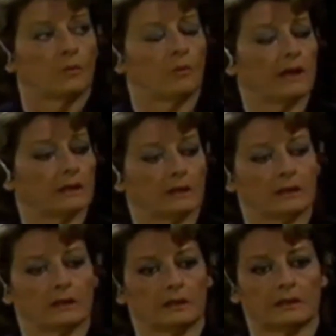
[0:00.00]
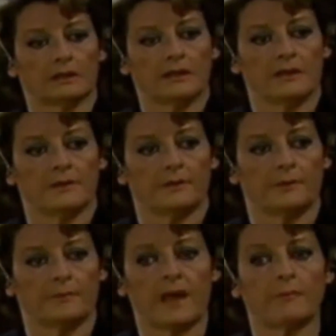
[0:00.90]
Well, uh,
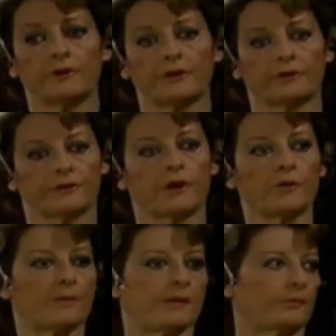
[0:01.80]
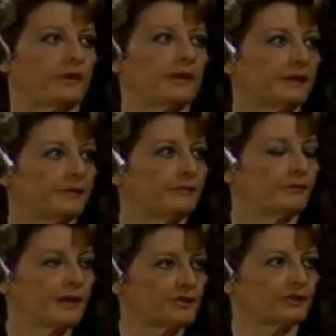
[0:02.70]
memory or no memory,
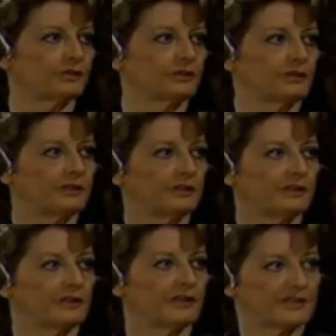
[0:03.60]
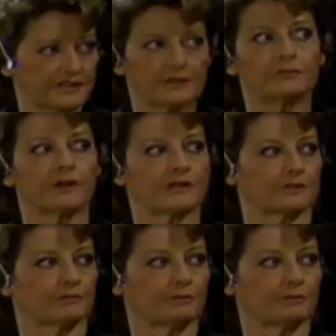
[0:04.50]
Rachel is still Rachel,